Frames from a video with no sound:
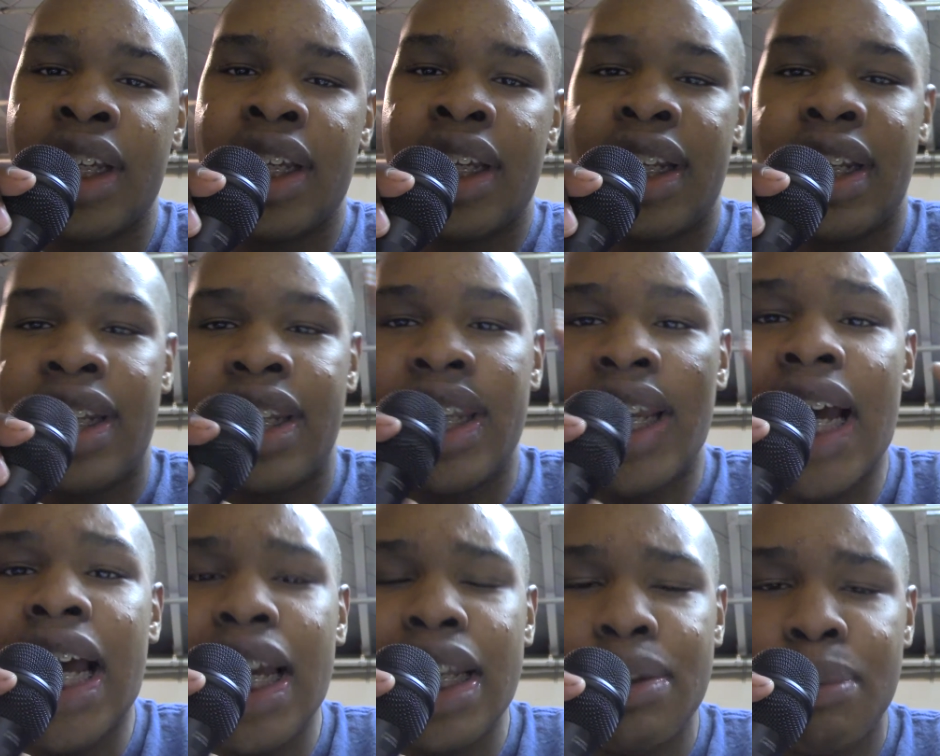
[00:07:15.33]

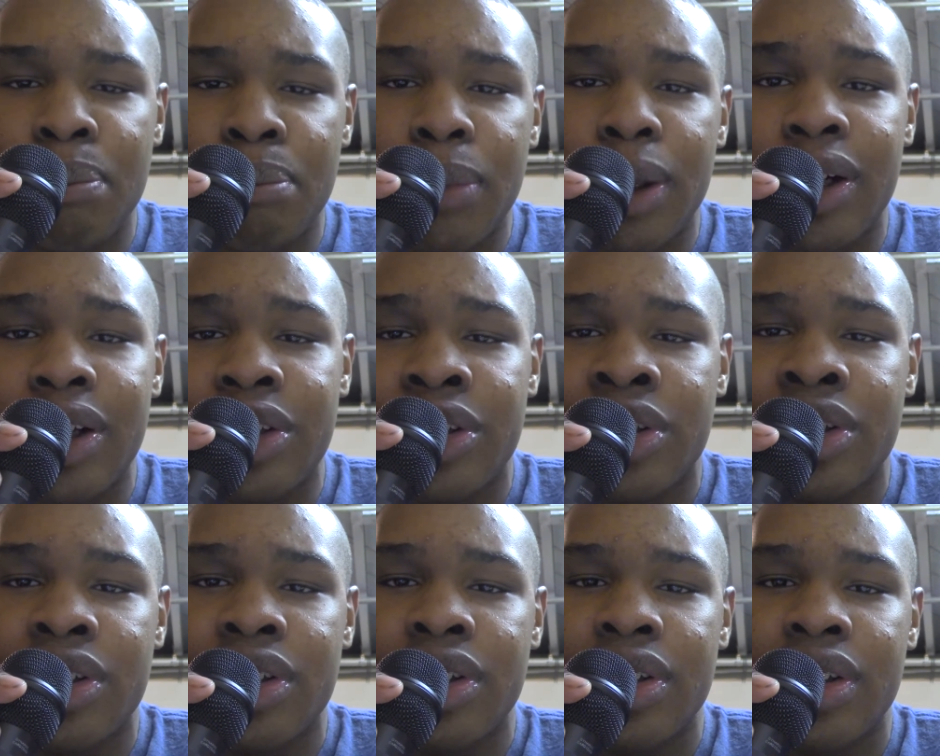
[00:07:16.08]
Not
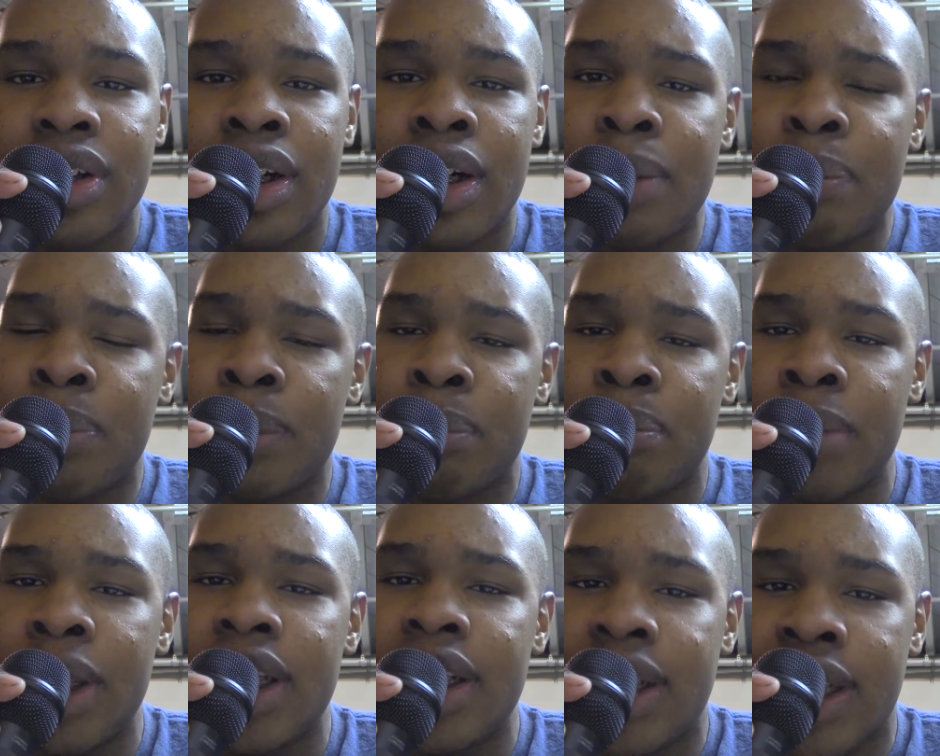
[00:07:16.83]
much upper
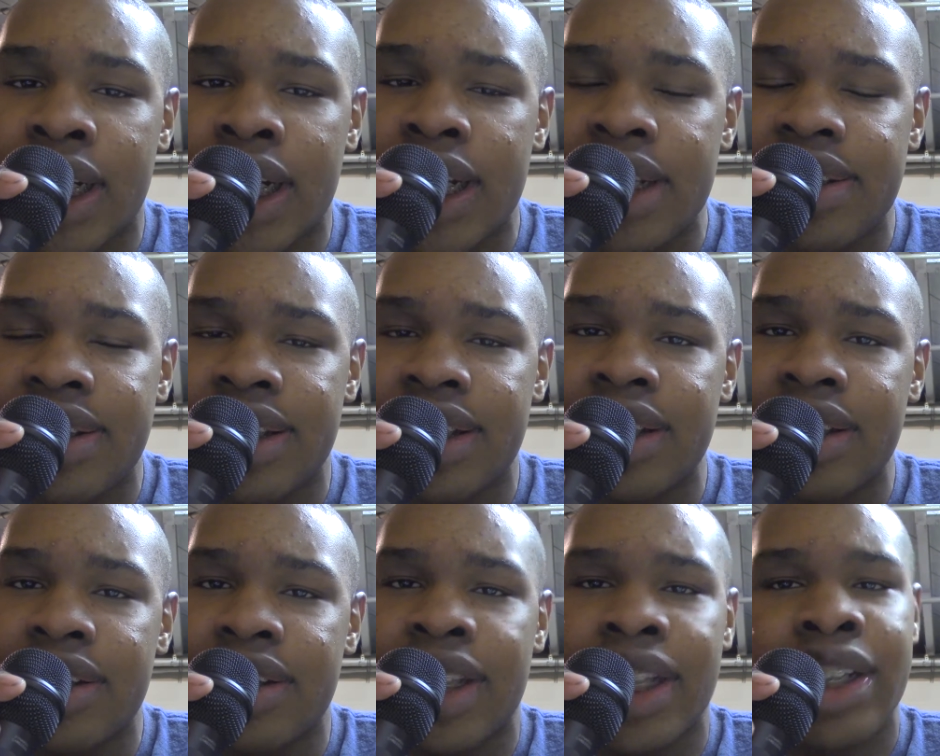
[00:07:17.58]
mid
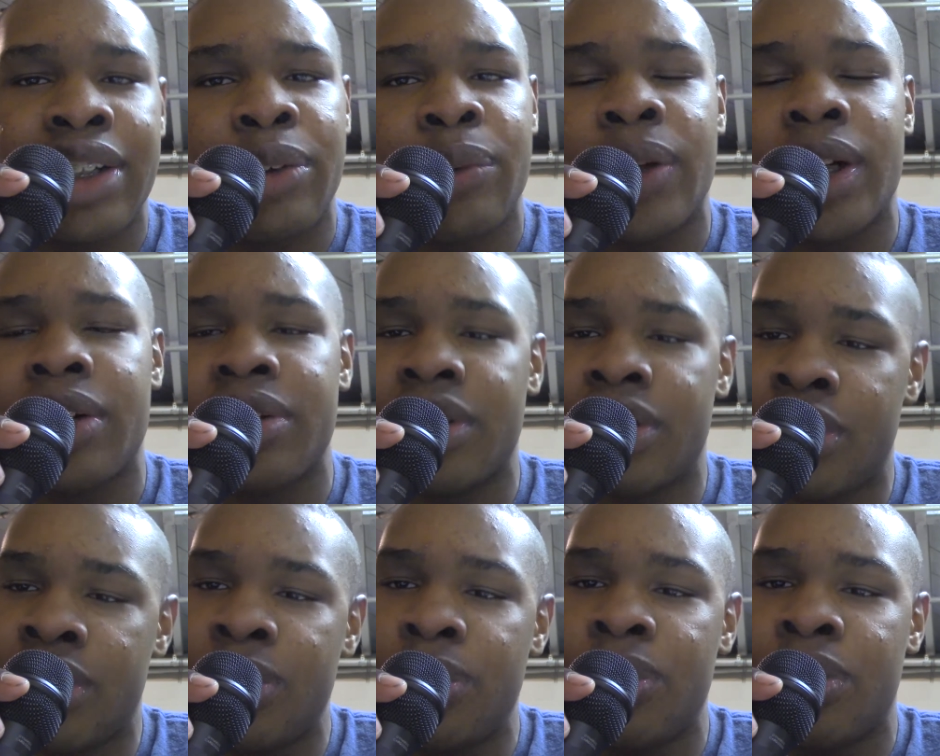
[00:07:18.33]
content, like around the
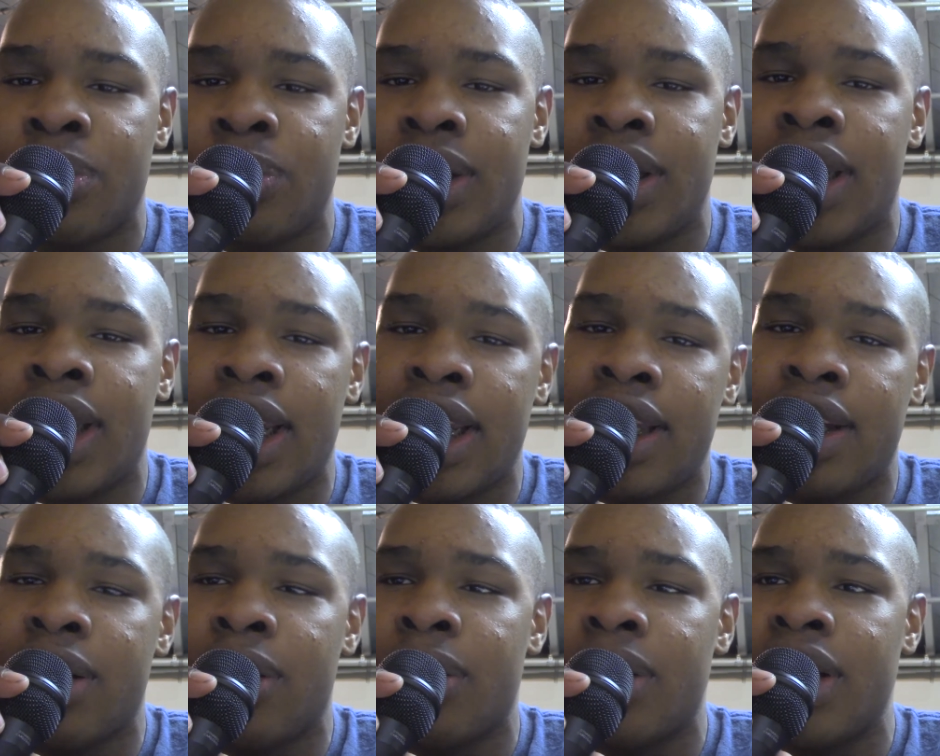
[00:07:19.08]

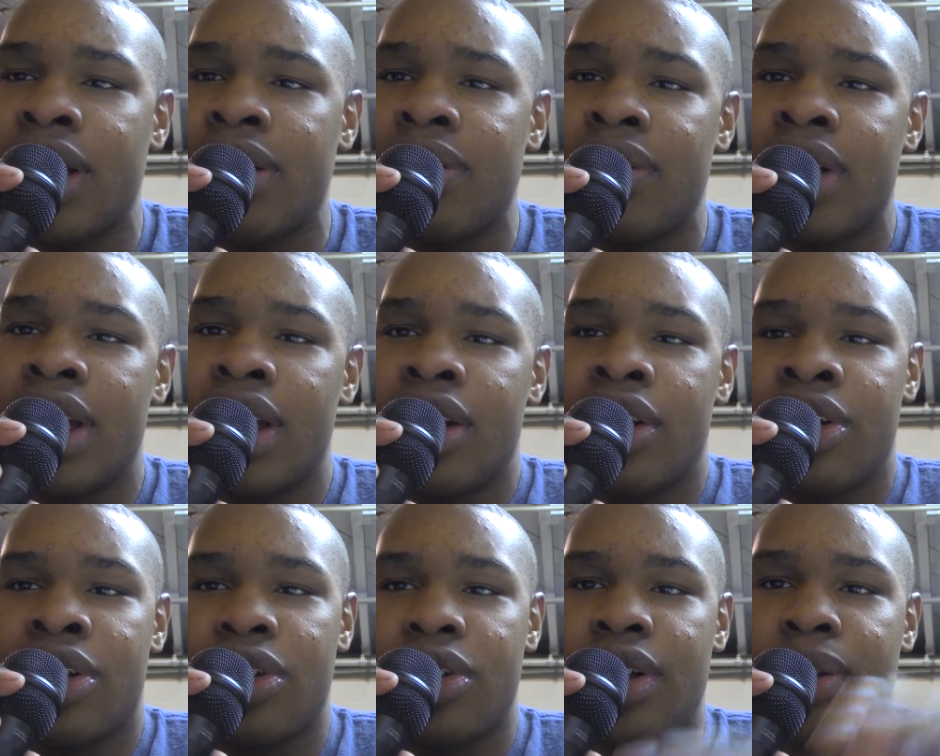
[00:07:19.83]
2-3K area.
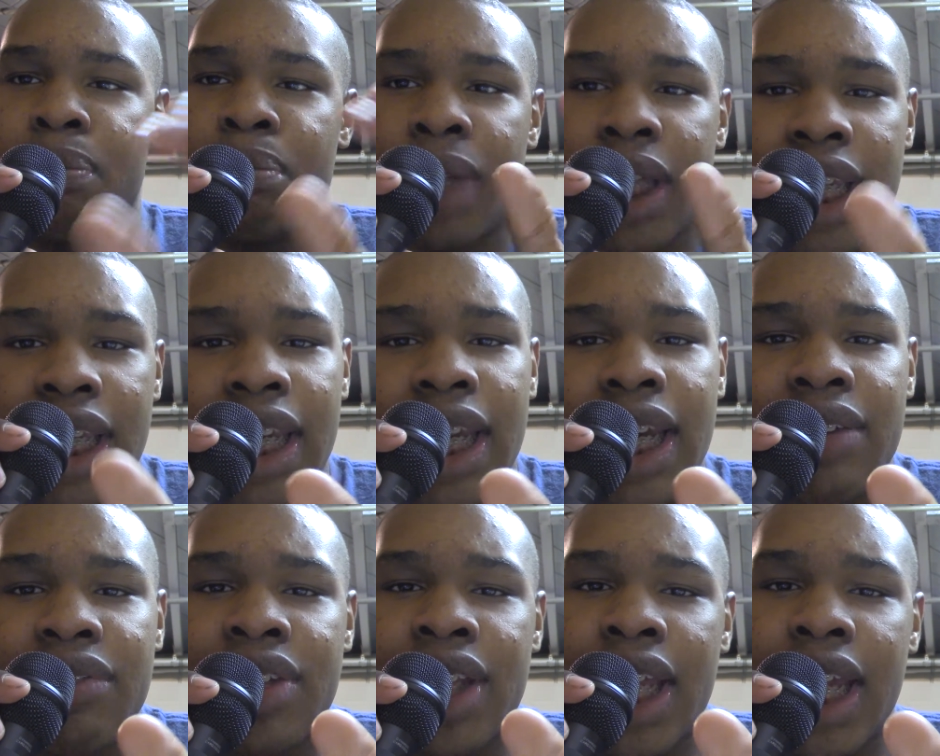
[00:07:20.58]
So you may
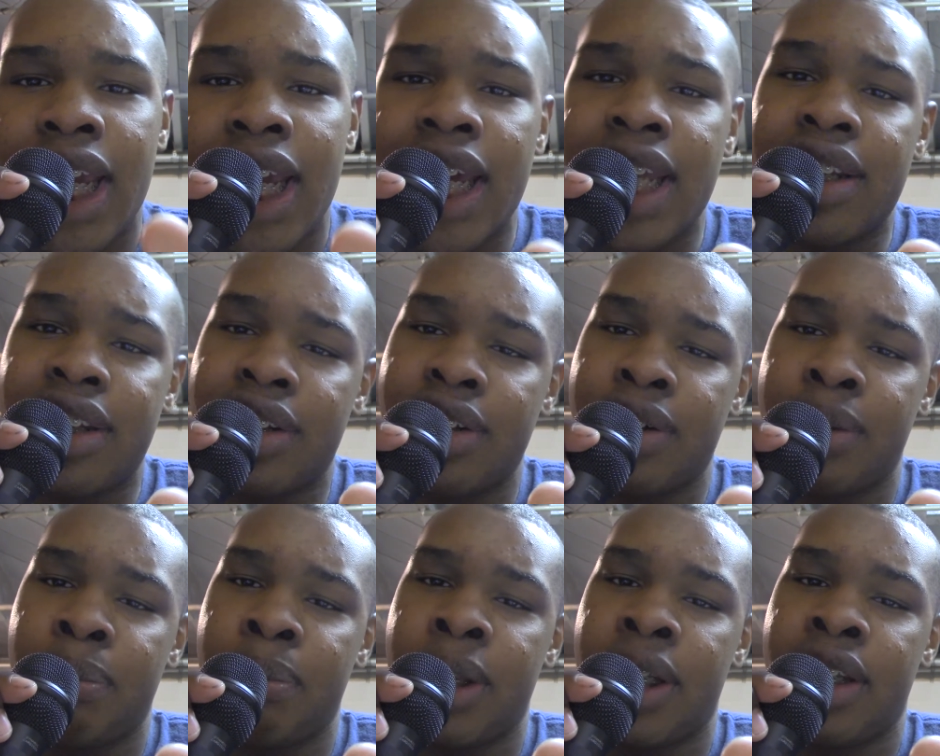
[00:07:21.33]
have to add a
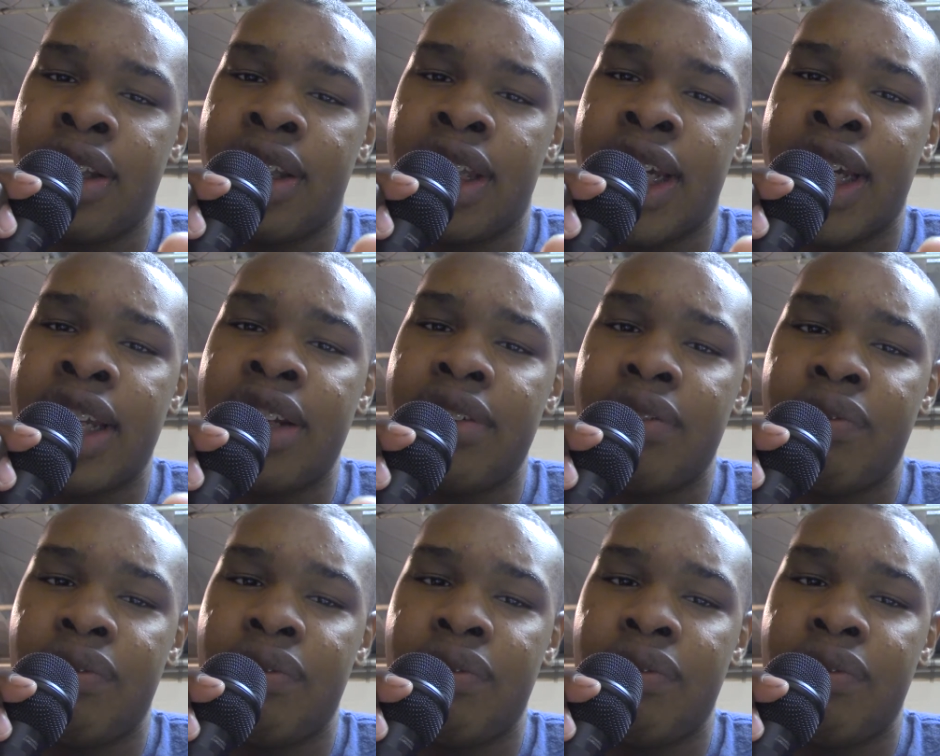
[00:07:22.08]
little bit of that.